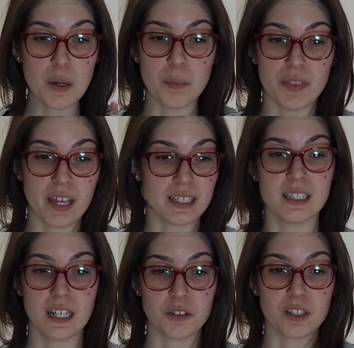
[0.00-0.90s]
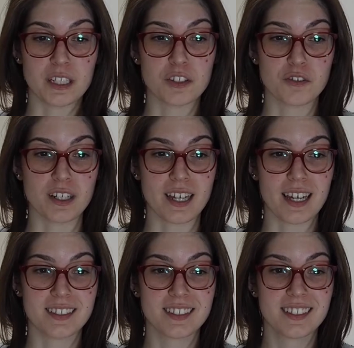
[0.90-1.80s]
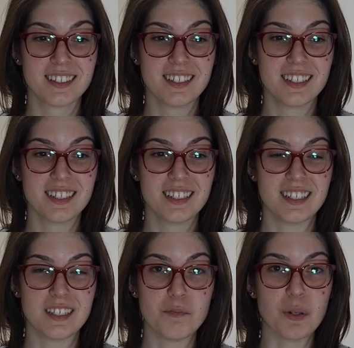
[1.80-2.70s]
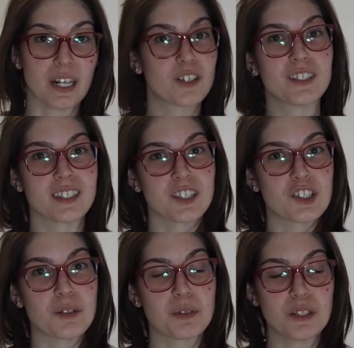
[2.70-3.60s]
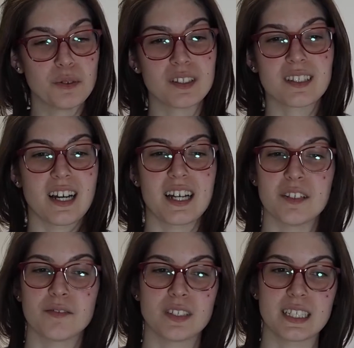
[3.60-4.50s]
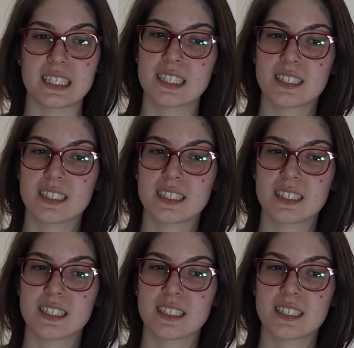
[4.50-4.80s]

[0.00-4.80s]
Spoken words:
but that did not look like a stray cat. But I couldn't touch him. He was kind of like